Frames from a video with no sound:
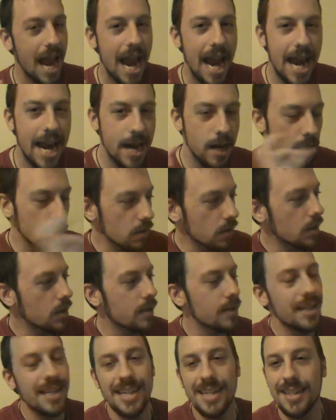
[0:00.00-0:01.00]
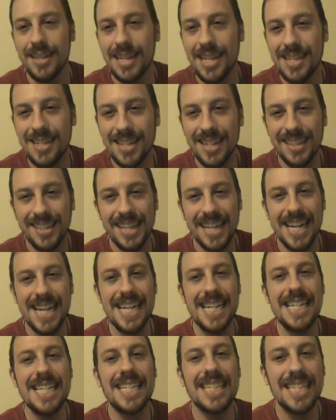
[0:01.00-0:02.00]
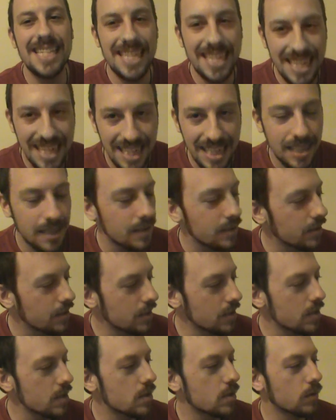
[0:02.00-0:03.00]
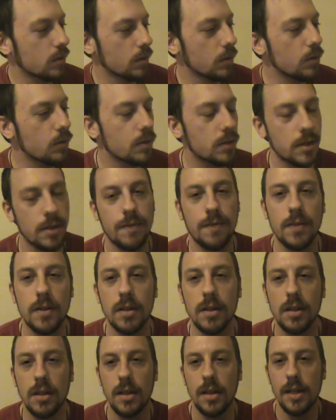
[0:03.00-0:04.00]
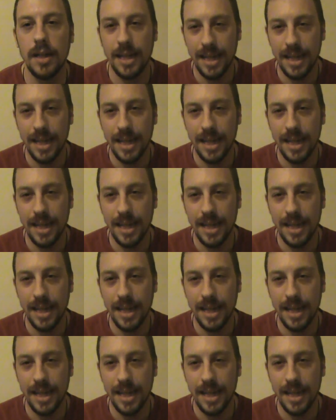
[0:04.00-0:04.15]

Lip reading: air is in the east. This is Lucifer.